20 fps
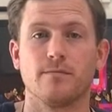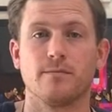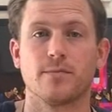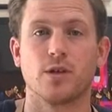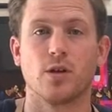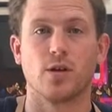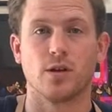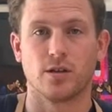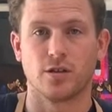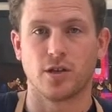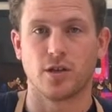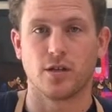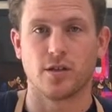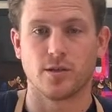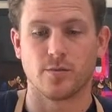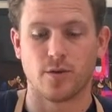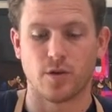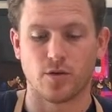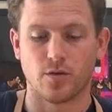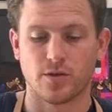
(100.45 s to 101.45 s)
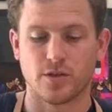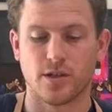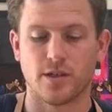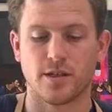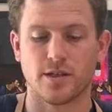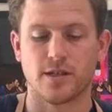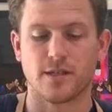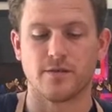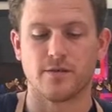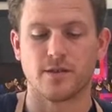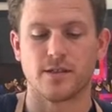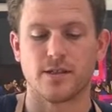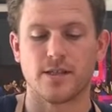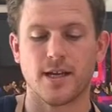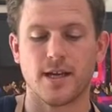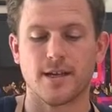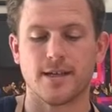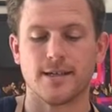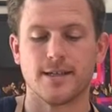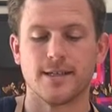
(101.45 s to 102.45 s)
So I'll show you some of the alternatives
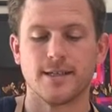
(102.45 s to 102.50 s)
instead.